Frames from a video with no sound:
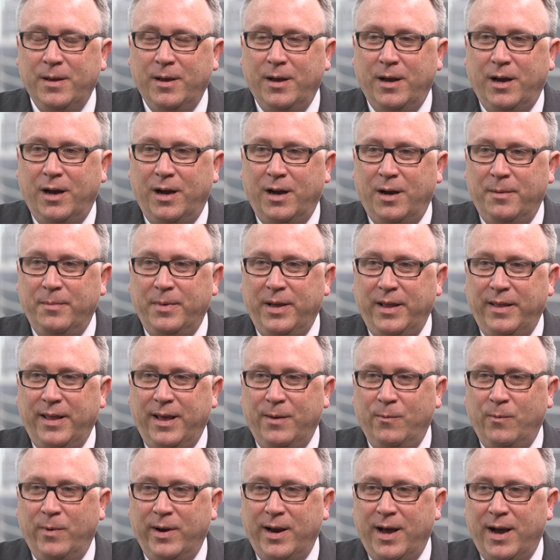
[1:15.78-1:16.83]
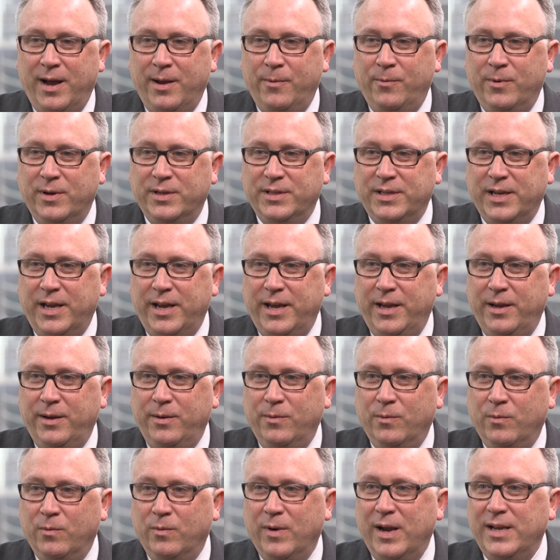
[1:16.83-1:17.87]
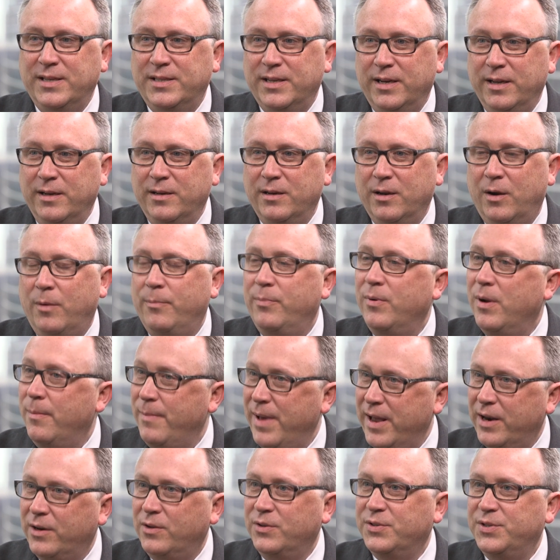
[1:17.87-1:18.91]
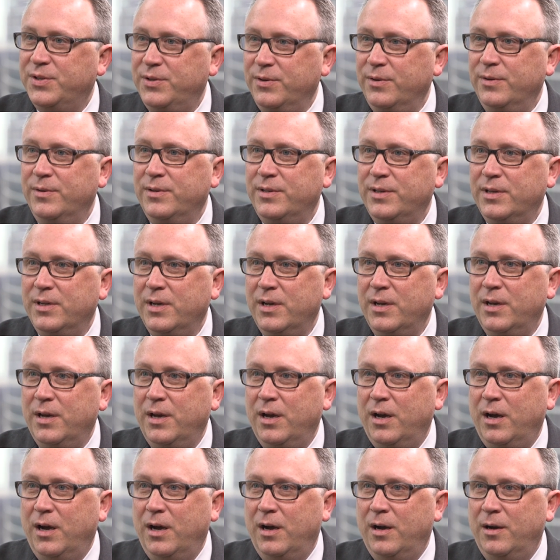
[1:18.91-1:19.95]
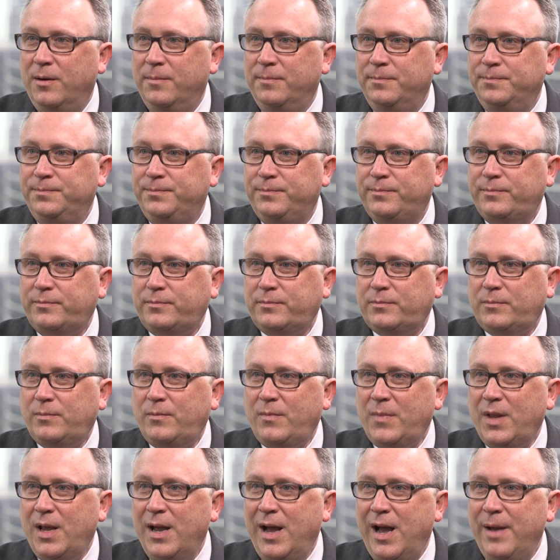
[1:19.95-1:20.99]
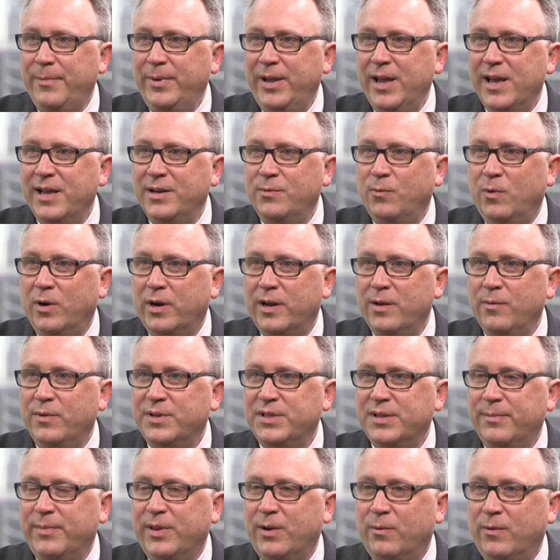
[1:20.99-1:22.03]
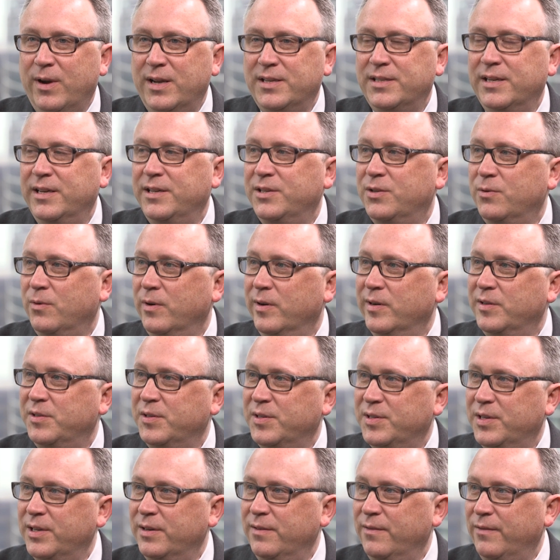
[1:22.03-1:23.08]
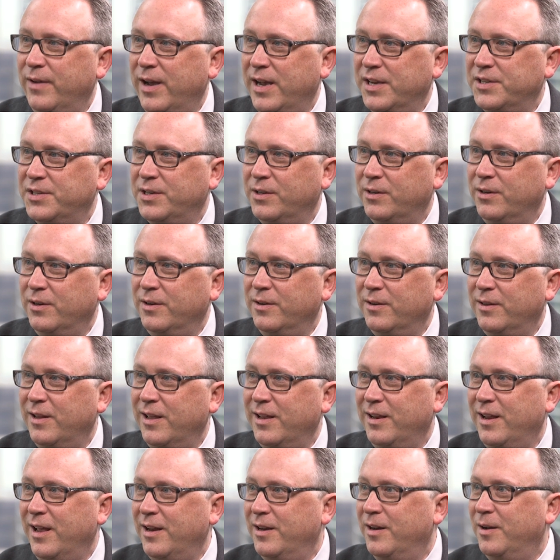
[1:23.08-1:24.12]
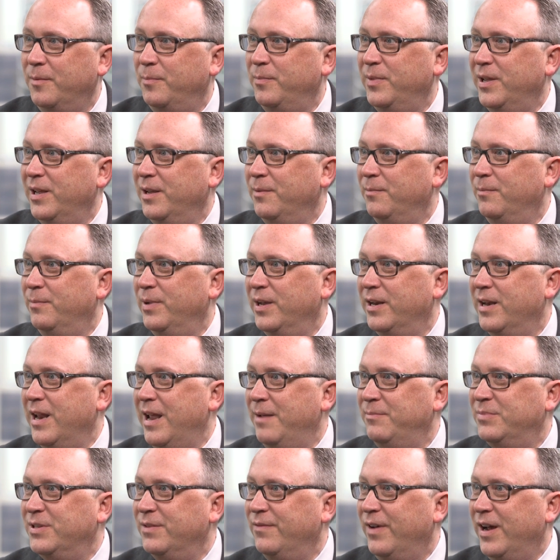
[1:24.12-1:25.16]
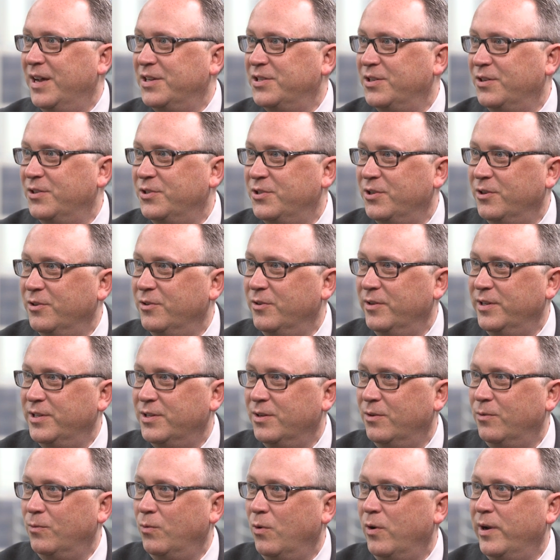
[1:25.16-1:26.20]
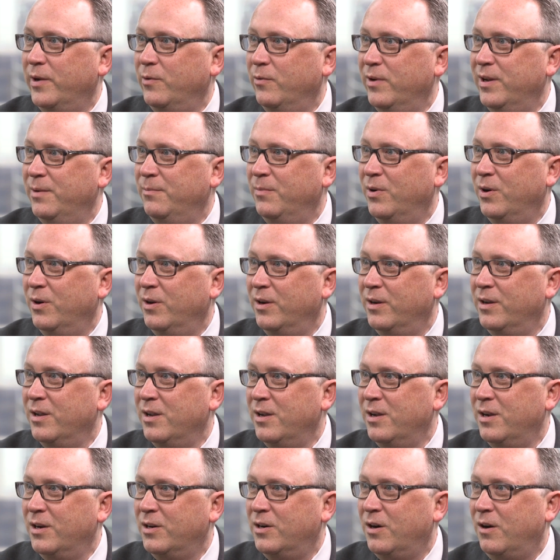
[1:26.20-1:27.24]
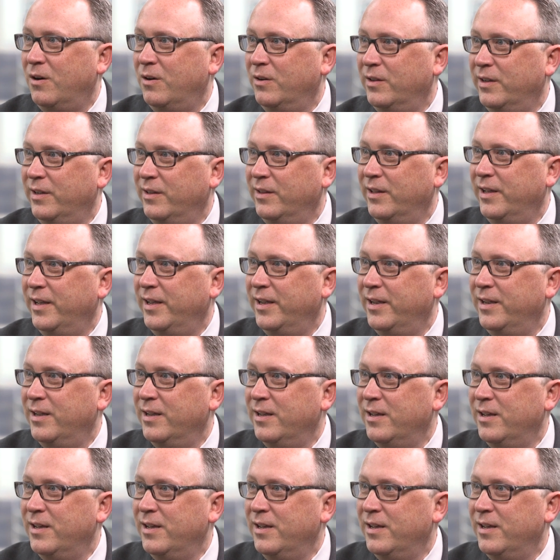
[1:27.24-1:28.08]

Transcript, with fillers: Um, and then when I was a resident, a, a medical student, um, I began working with some of the residents who were interested in vascular, and they ended up being big names in vascular surgery. So Roy Greenberg, Karl Illig,